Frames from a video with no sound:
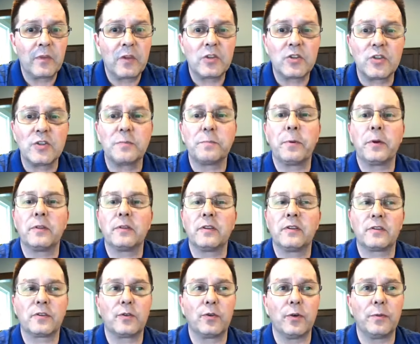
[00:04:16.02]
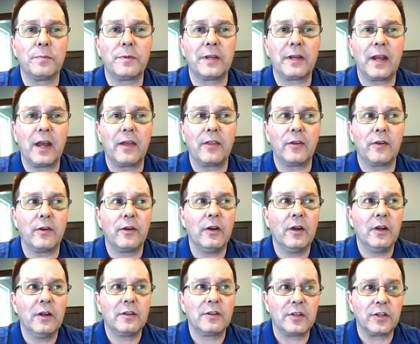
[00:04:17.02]
She's put this group together
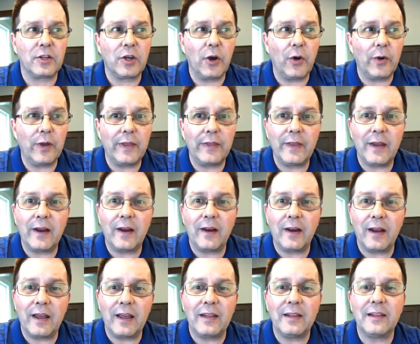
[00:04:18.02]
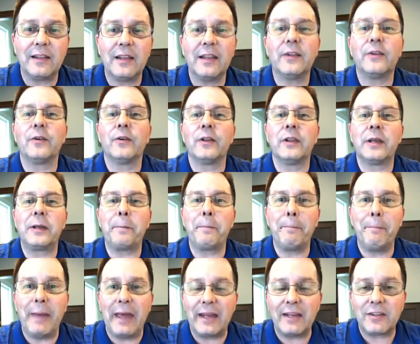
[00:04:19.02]
to go in there and literally
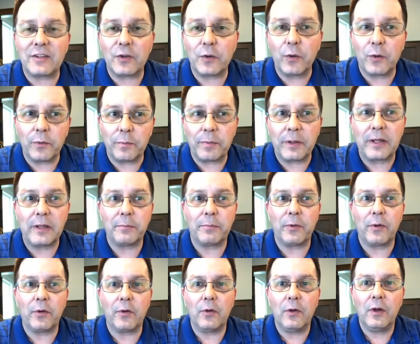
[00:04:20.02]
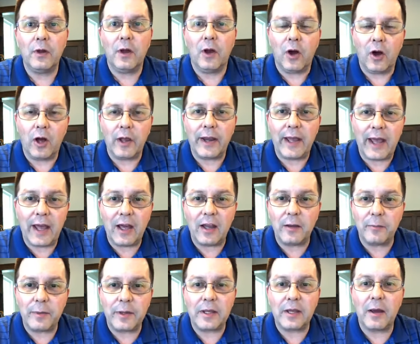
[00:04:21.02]
mentor people on how to
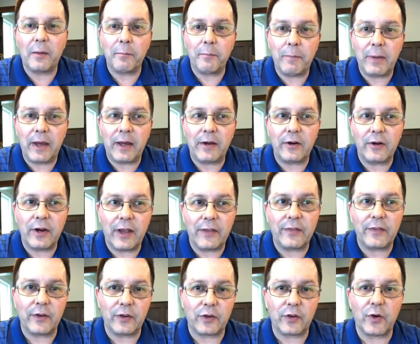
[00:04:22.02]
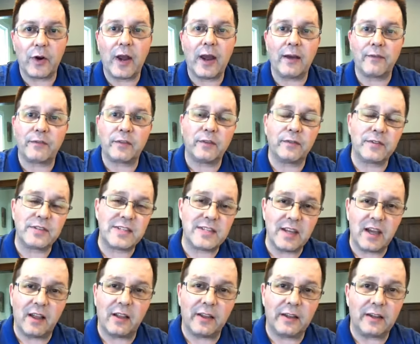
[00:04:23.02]
become better at their craft of
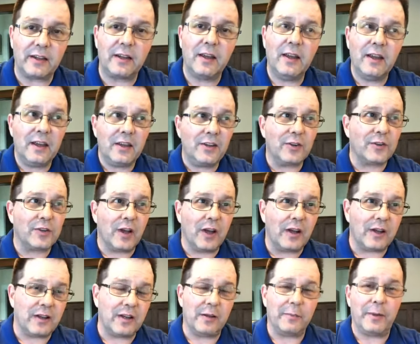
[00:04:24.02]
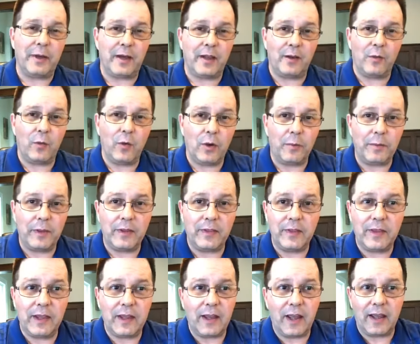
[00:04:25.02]
selling. You're talking about a woman
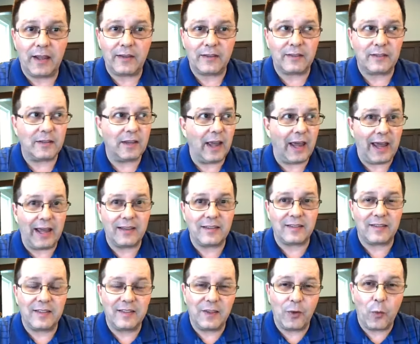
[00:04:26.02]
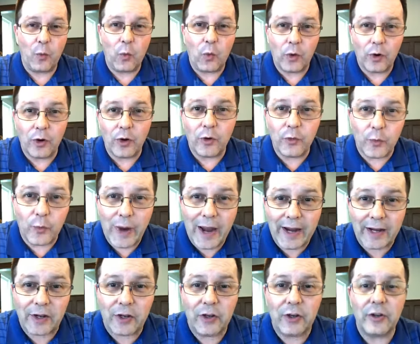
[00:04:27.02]
that has the world
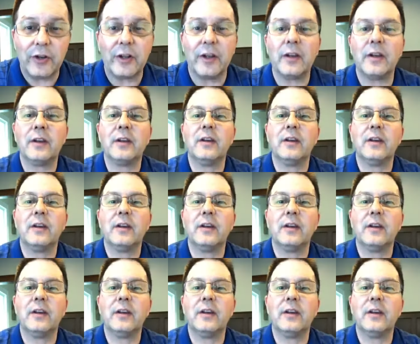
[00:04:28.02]
record.